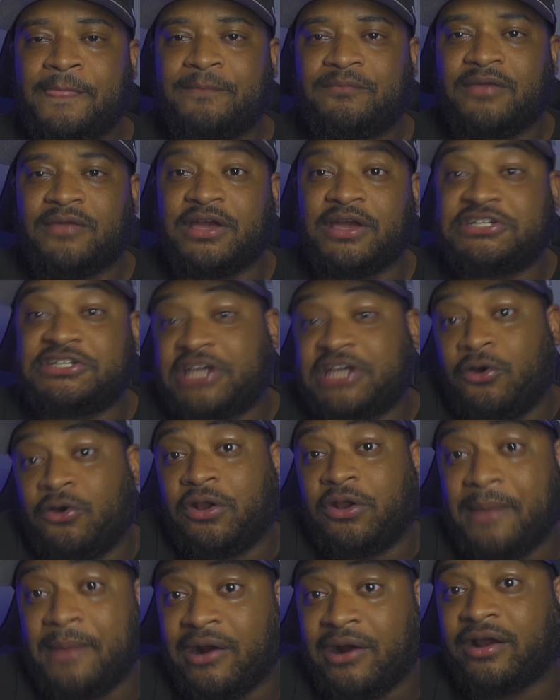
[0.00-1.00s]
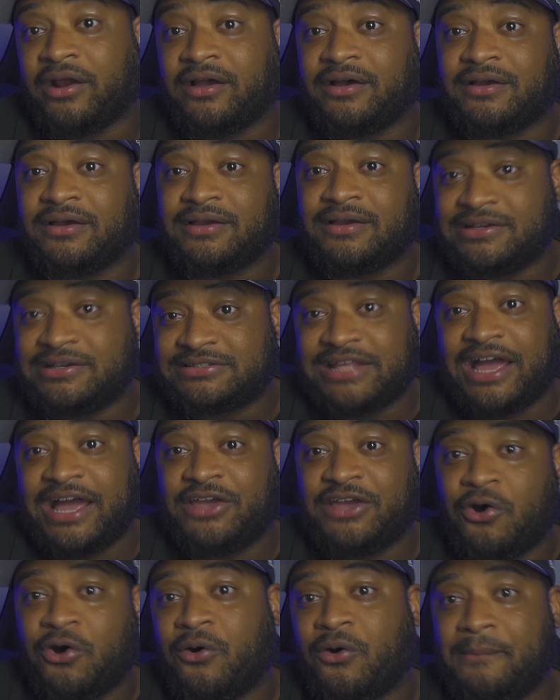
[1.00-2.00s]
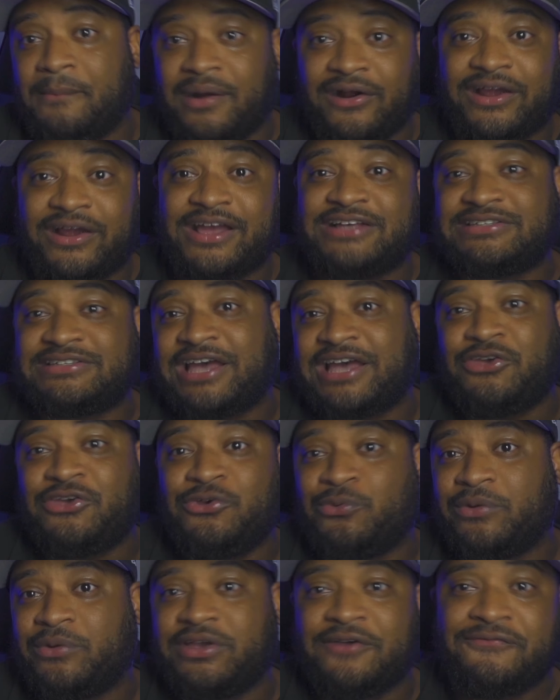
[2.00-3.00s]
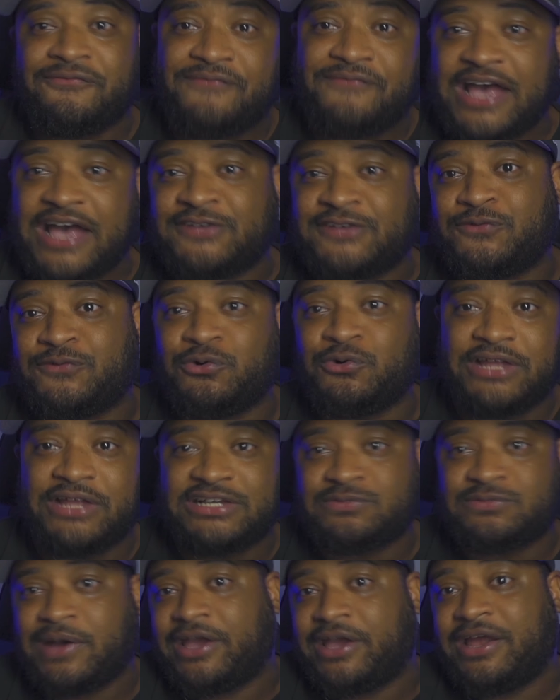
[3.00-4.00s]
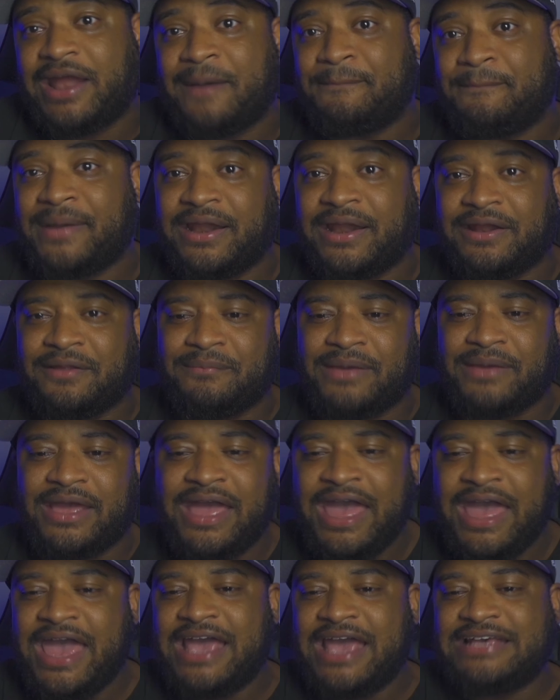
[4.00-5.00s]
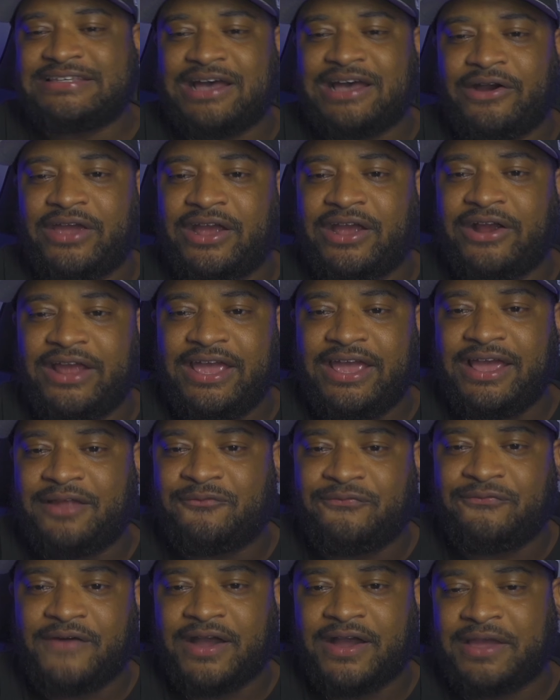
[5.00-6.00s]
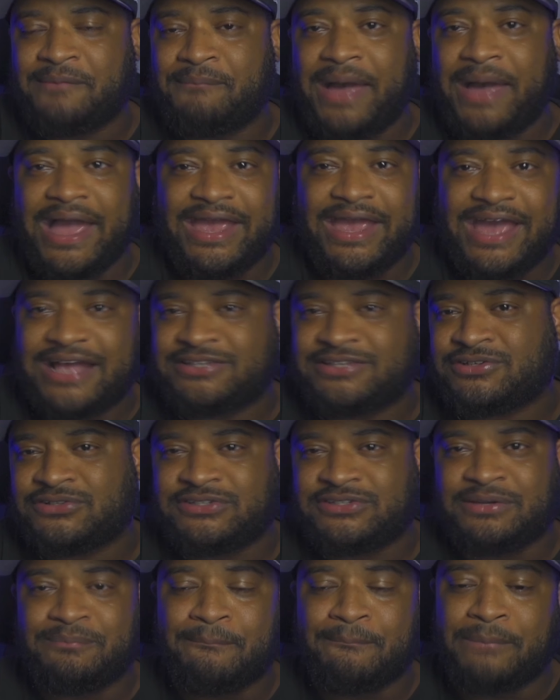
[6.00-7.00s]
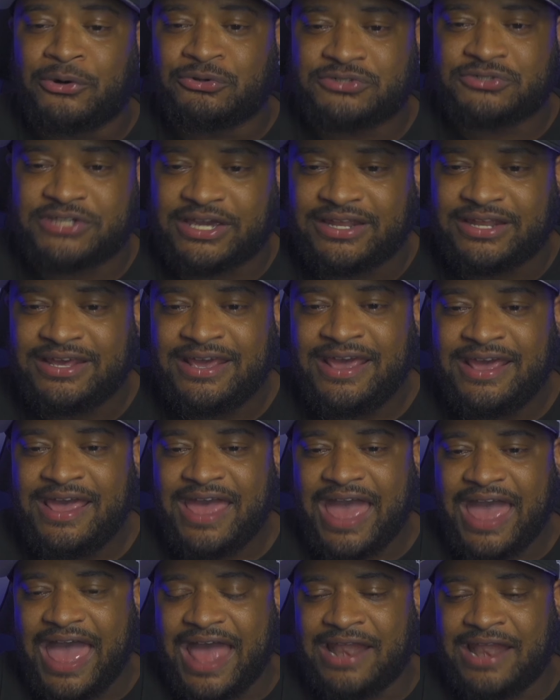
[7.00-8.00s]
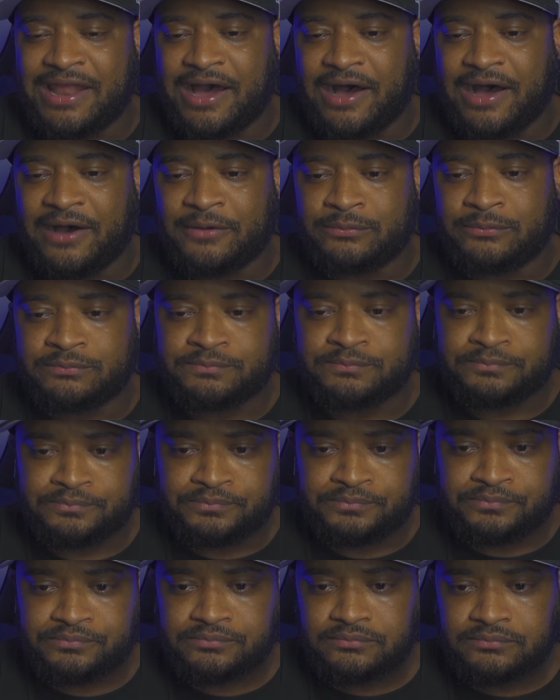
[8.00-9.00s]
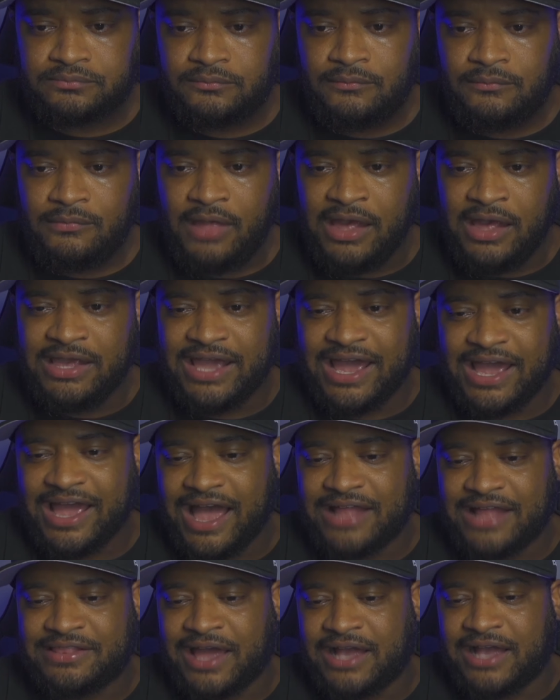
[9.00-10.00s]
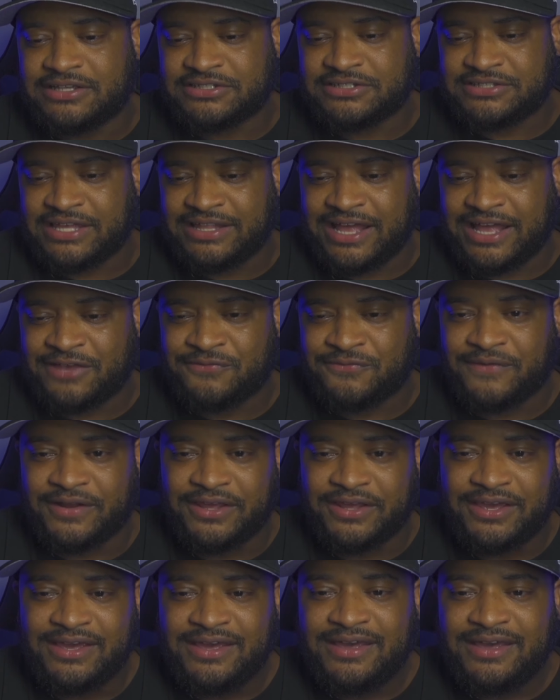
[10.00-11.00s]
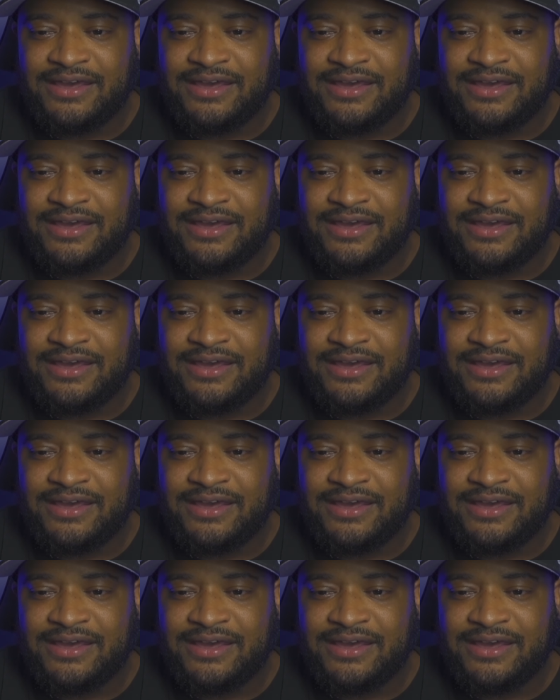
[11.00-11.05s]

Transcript: He's shitting on America. He's like, yo, Americans like you and your fast food. That's why you're not better than me. He's out here eating fucking baguettes or some bullshit. And yeah, I just think that's funny.